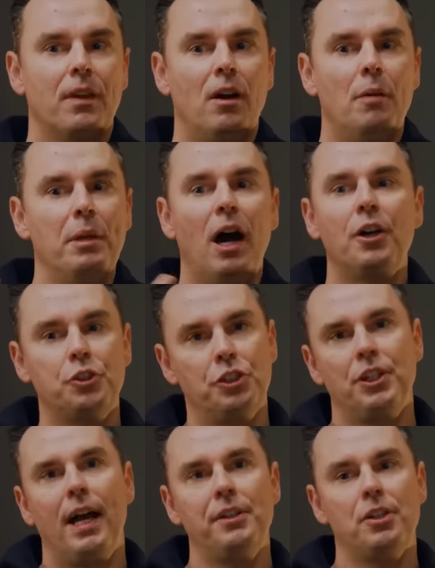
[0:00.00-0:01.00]
I'll be
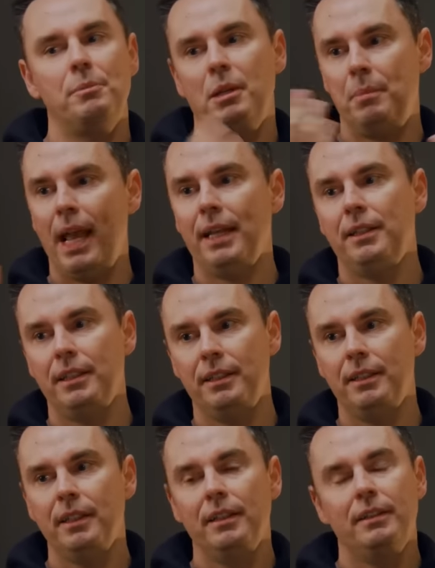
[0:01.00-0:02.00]
ostracized, I'll be
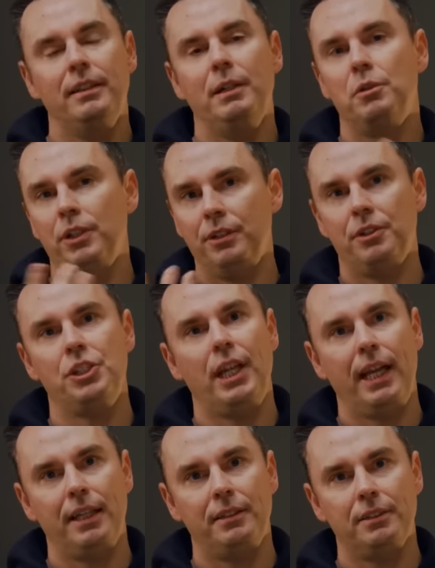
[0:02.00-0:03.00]
abandoned, they won't
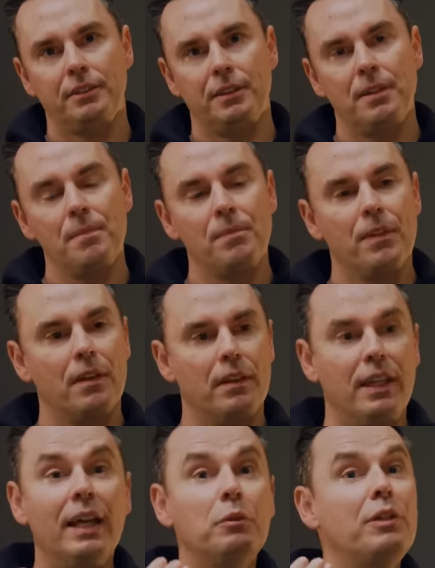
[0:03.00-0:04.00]
understand.
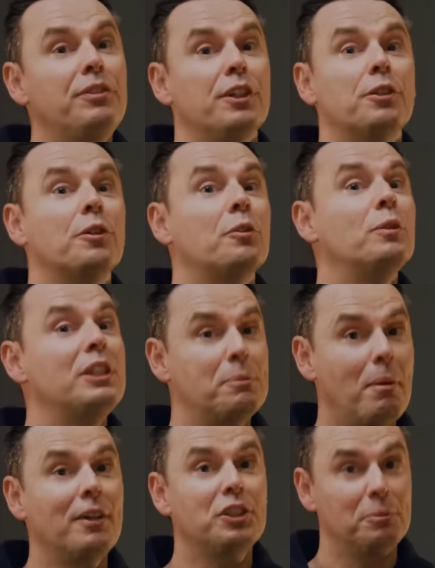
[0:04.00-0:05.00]
Then we fear
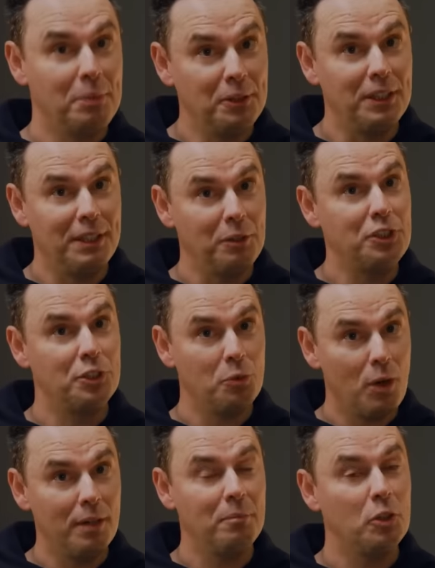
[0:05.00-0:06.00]
responsibility, which is the
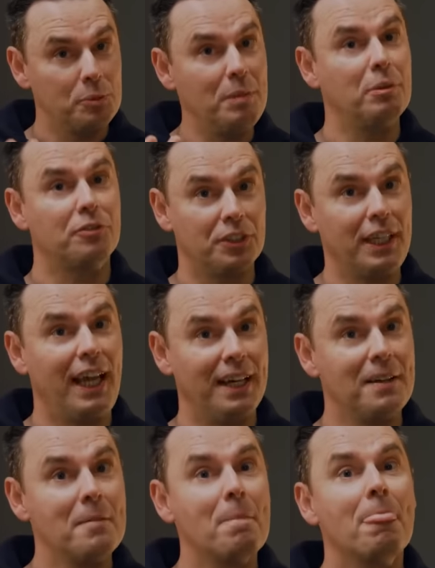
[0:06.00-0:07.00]
one most people
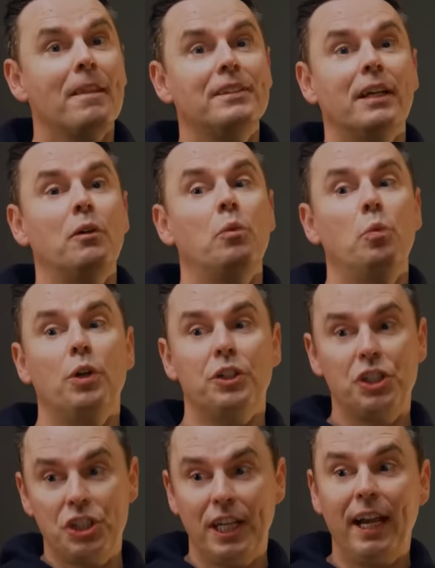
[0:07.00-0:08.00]
forget. It's like, we're
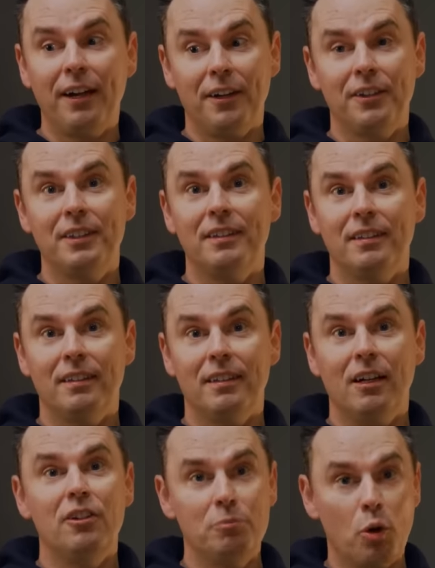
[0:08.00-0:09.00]
scared of